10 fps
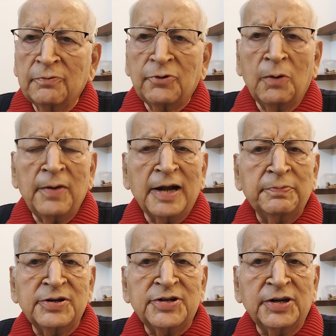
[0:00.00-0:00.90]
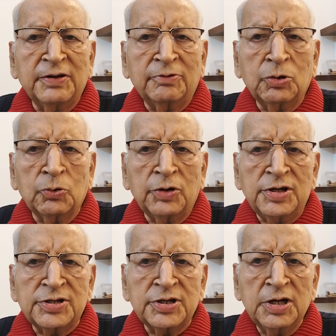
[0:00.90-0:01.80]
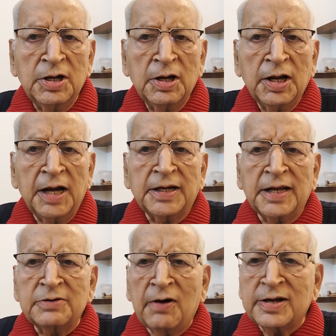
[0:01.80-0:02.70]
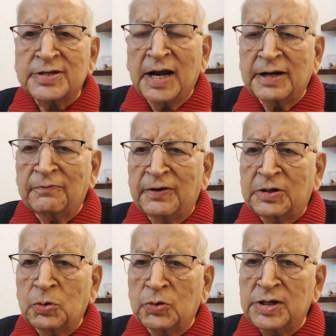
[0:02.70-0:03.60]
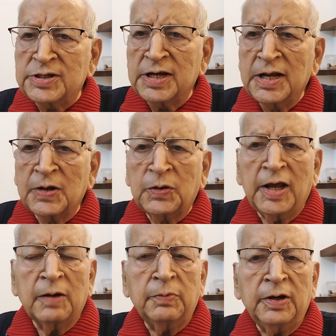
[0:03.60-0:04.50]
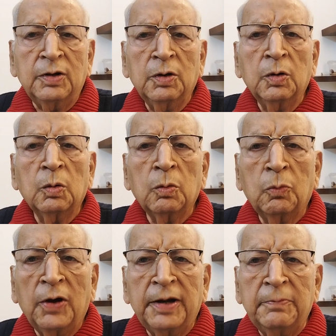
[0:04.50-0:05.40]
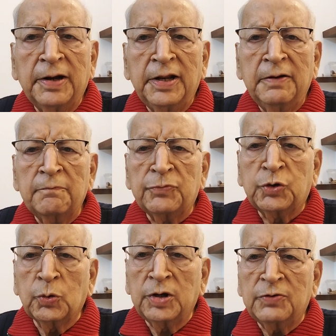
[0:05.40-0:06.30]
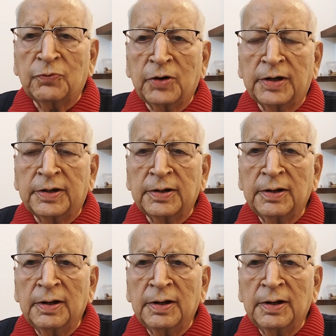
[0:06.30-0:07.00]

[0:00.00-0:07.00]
From administrative theories, it has been scientific theories. There have been very many theories for it.